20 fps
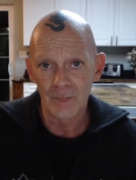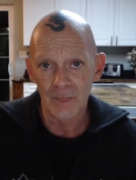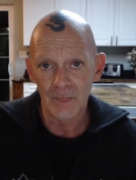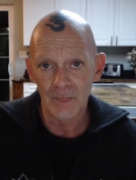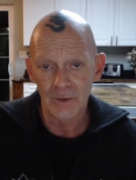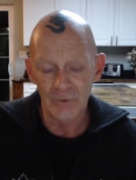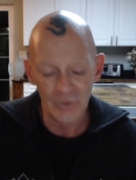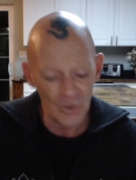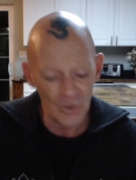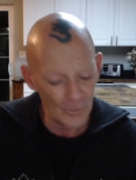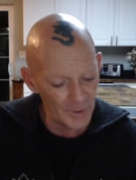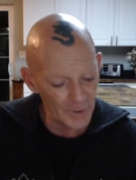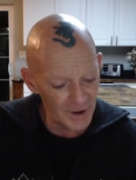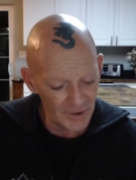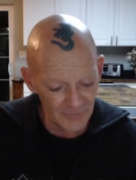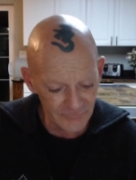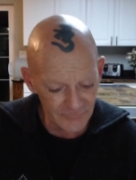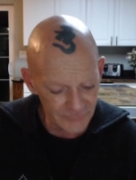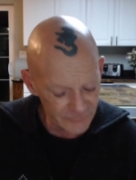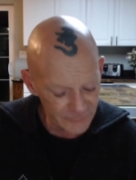No one
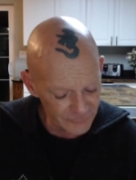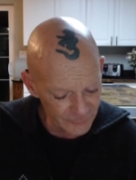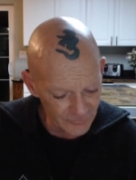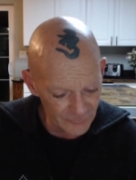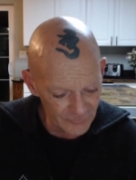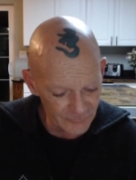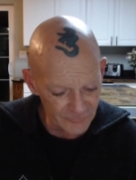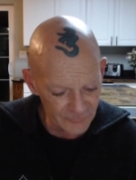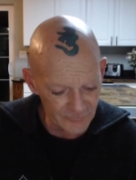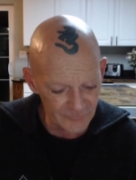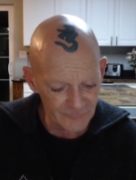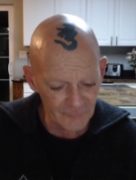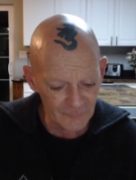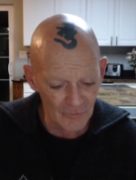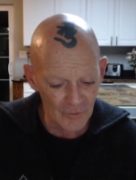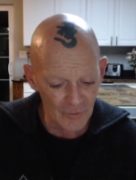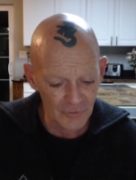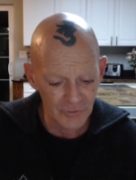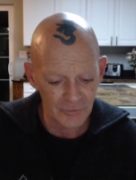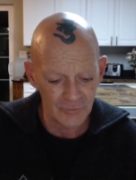else chooses
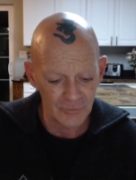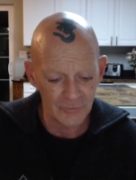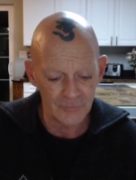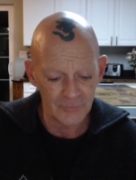for you.